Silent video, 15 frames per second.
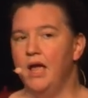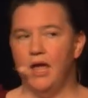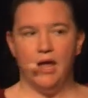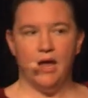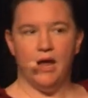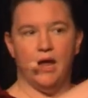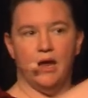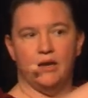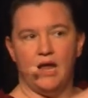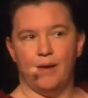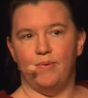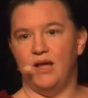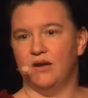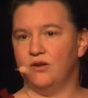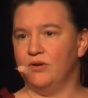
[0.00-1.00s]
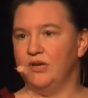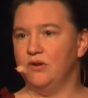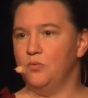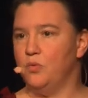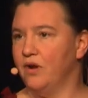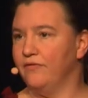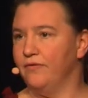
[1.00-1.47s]
and I plug in
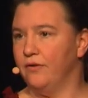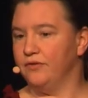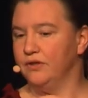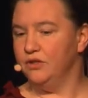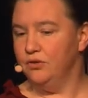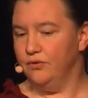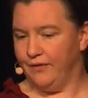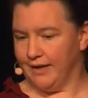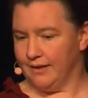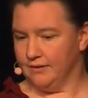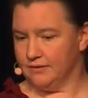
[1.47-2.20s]
one of the newfangled